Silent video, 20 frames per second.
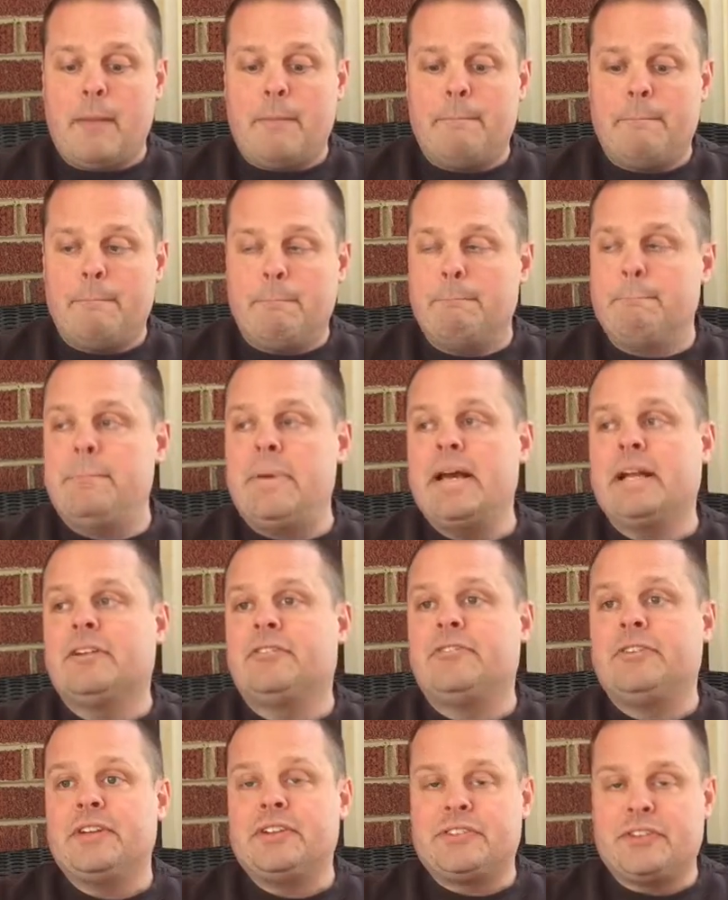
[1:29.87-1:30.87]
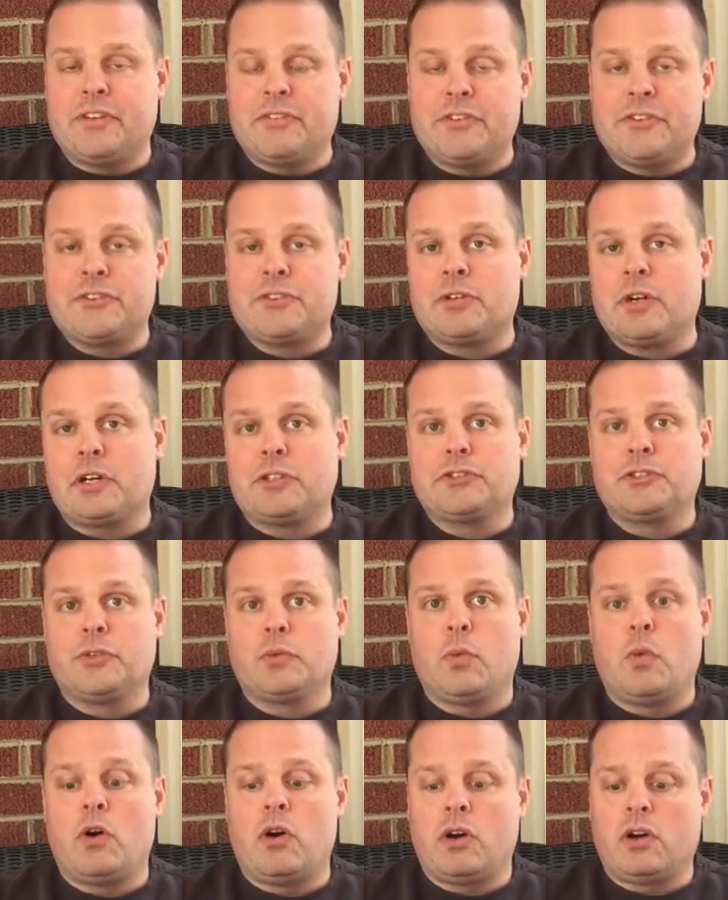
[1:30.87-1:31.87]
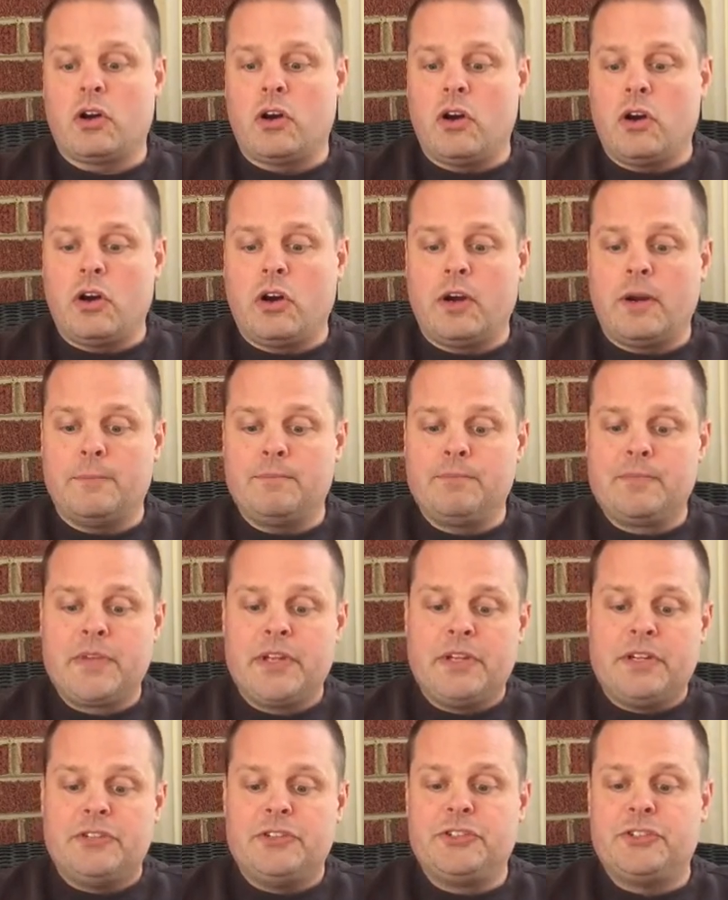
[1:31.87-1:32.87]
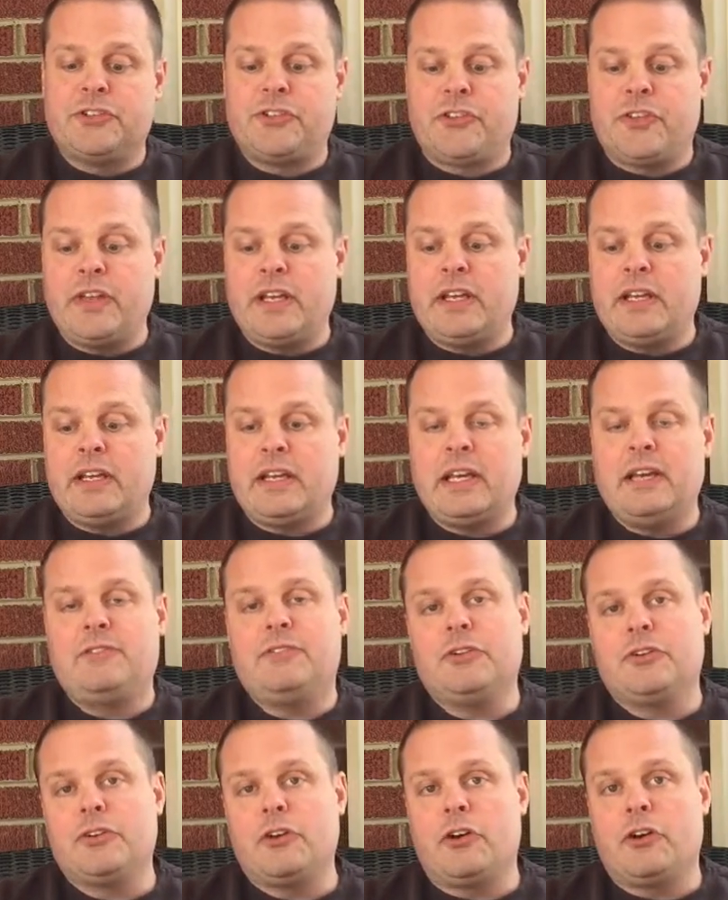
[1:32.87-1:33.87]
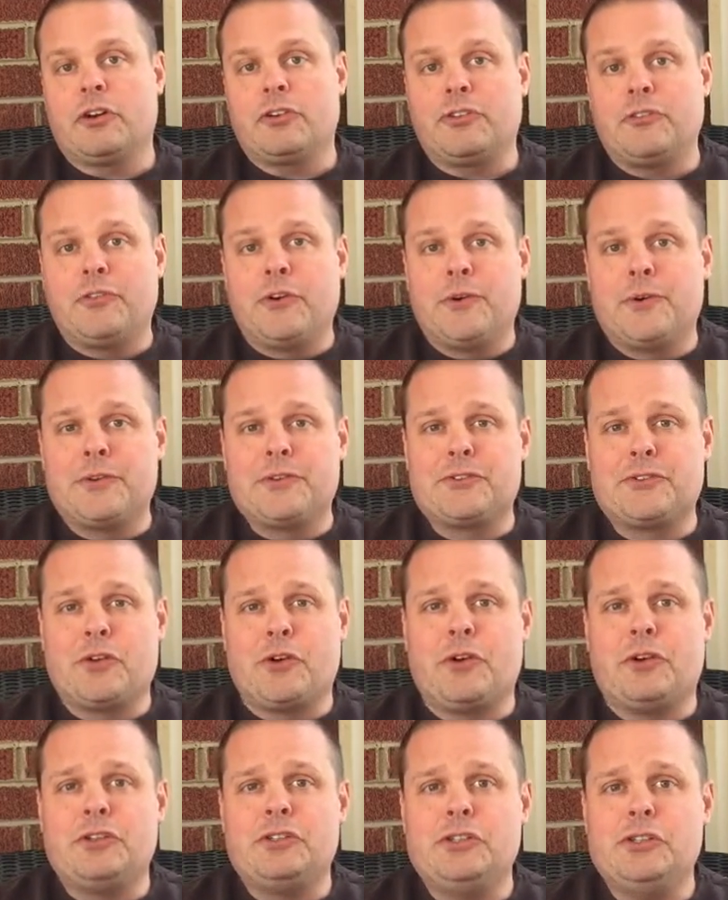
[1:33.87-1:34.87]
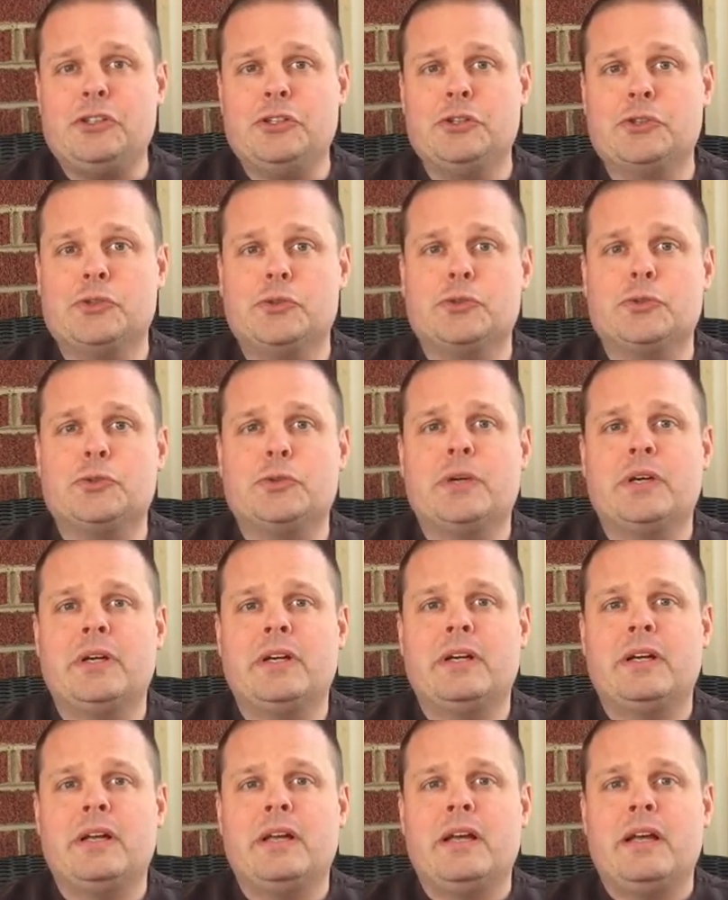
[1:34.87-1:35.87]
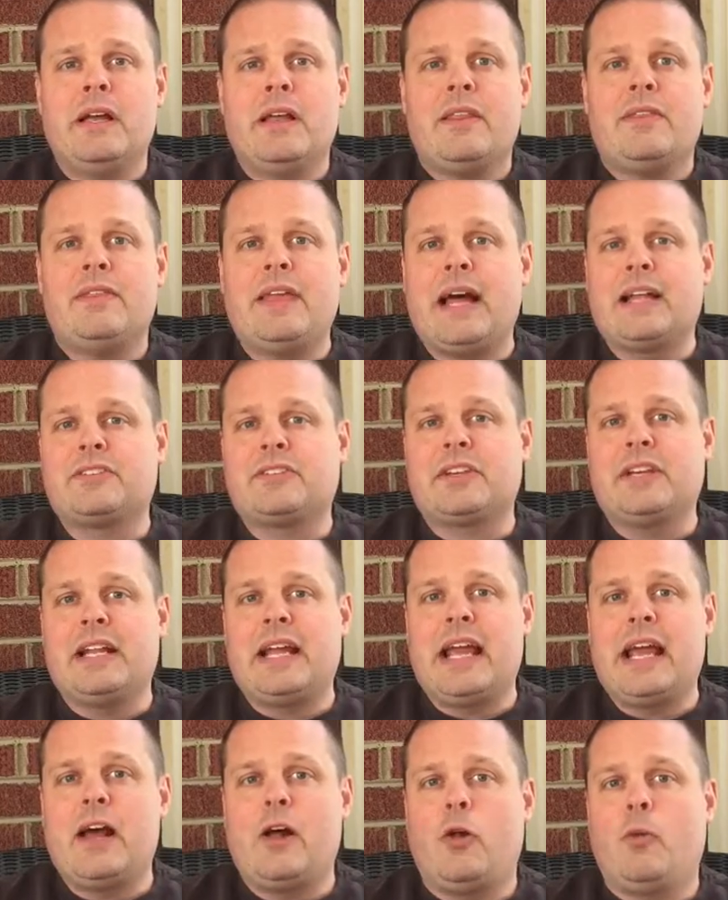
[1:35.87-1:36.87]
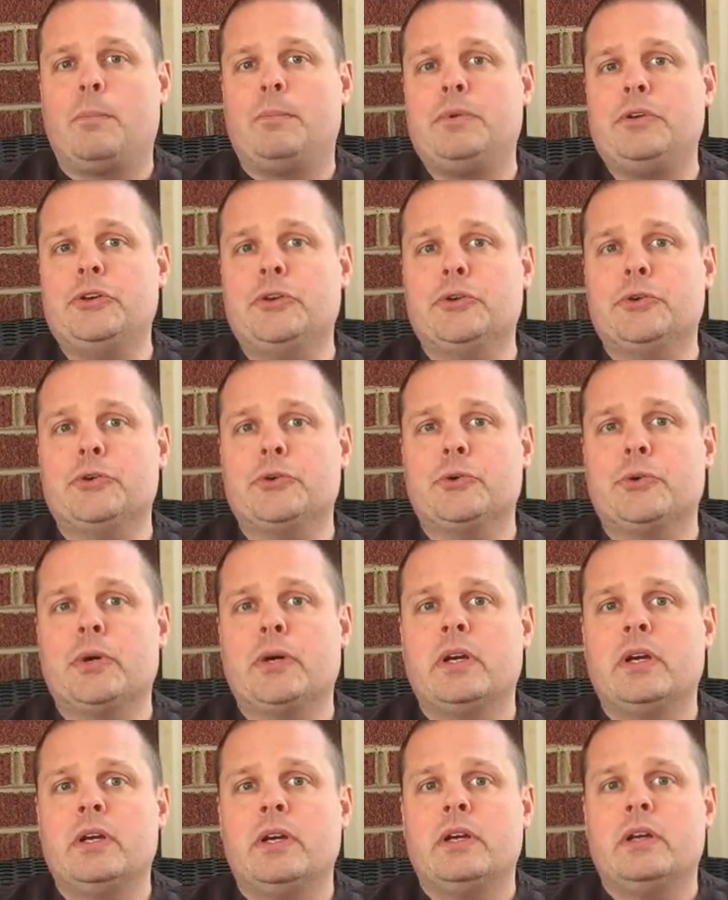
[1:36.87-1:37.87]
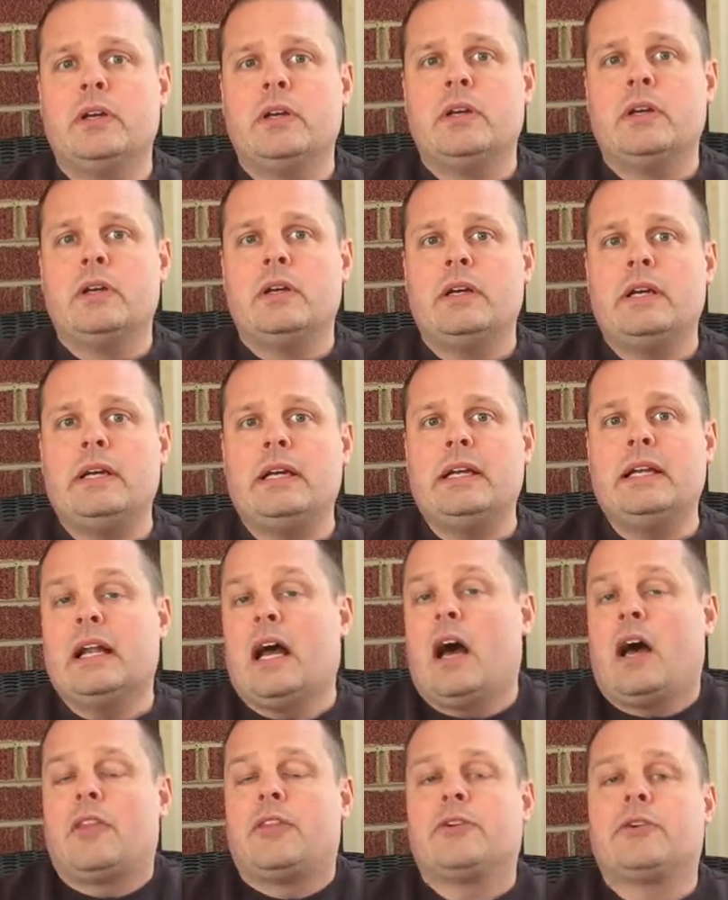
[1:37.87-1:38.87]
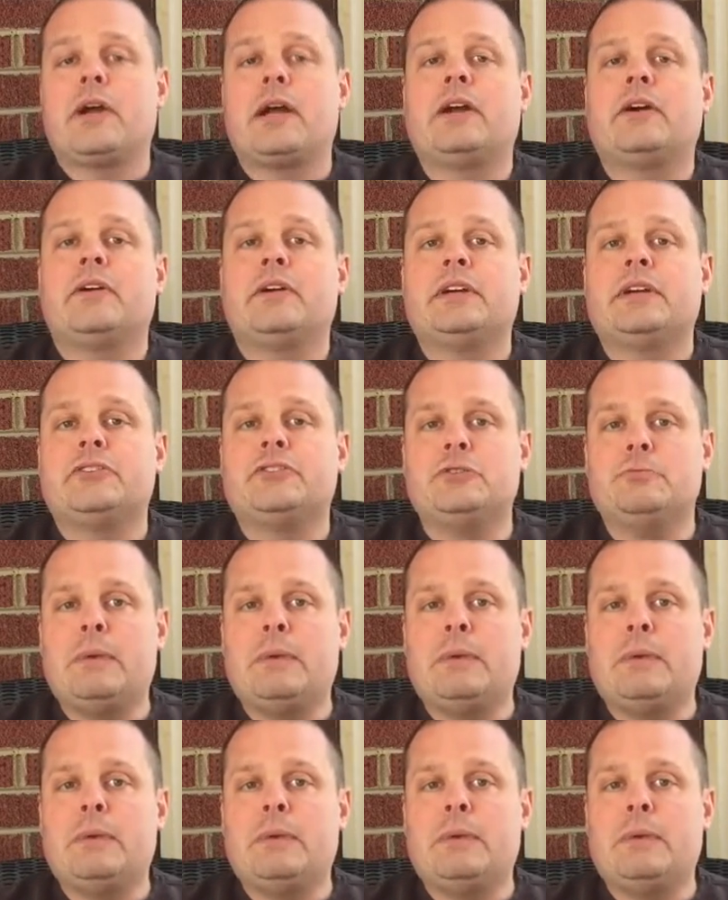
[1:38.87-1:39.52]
Benefits of the structured walk are, just think, if your dog is focused on you, that's going to help you in other areas.